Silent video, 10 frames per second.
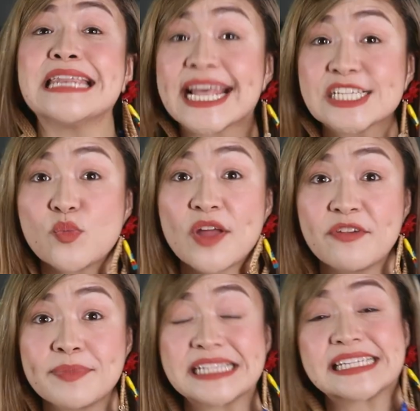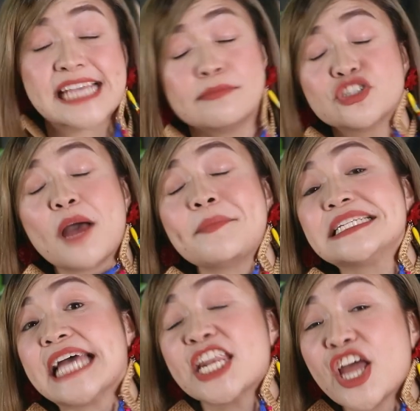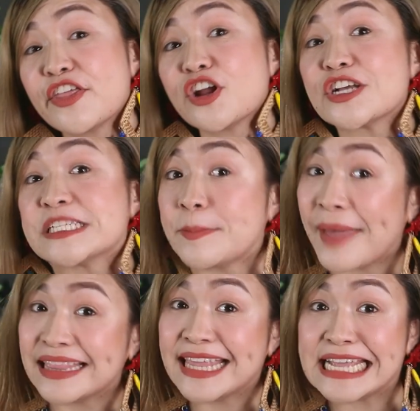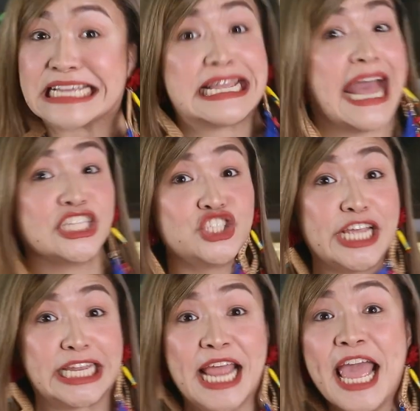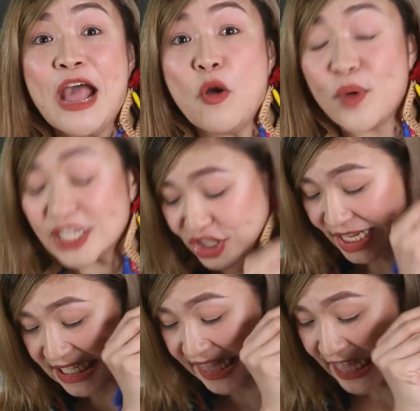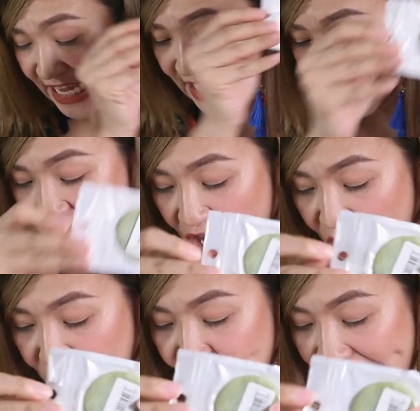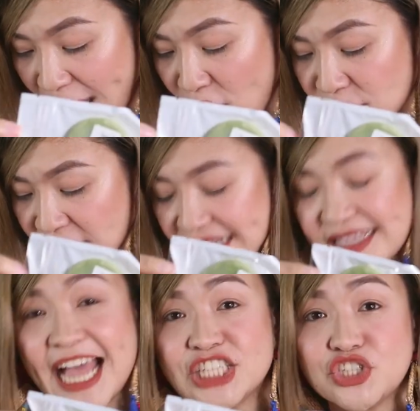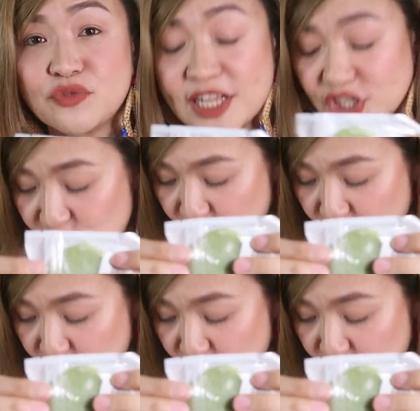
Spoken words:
The next one from that same shop is another cosmetic gadget, which is this round natural